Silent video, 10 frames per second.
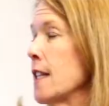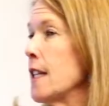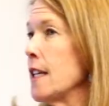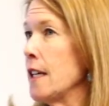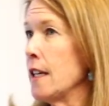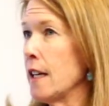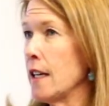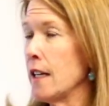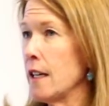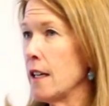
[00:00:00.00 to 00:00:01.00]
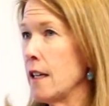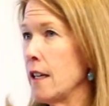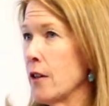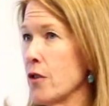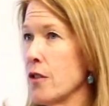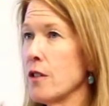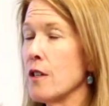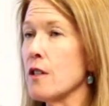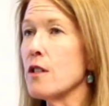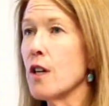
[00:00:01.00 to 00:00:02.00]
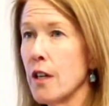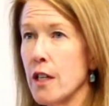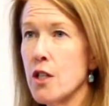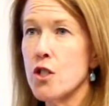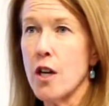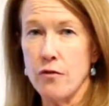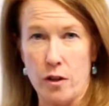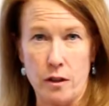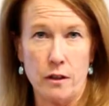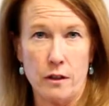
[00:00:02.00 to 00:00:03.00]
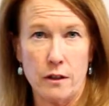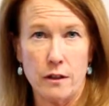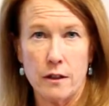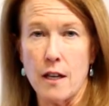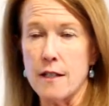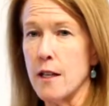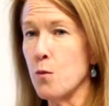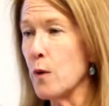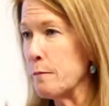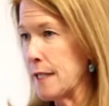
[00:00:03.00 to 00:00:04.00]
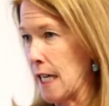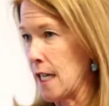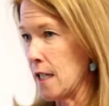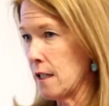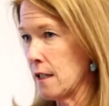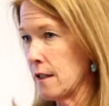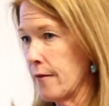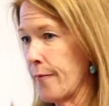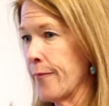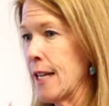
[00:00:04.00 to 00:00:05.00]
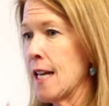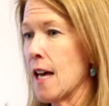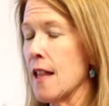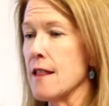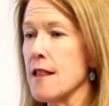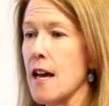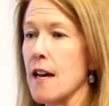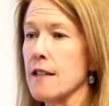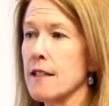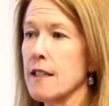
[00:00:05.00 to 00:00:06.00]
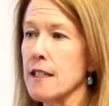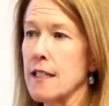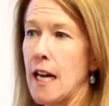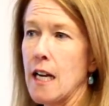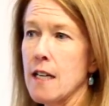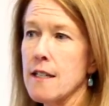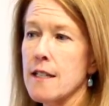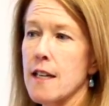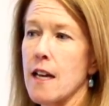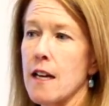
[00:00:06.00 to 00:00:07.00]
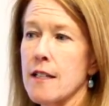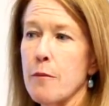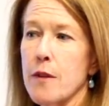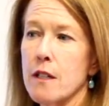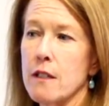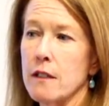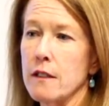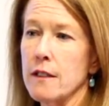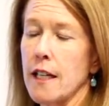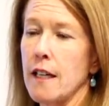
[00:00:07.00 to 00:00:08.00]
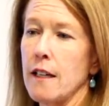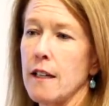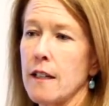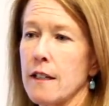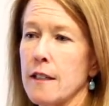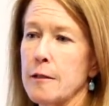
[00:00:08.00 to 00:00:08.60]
The Arizona Attorney General has a website that contains something called a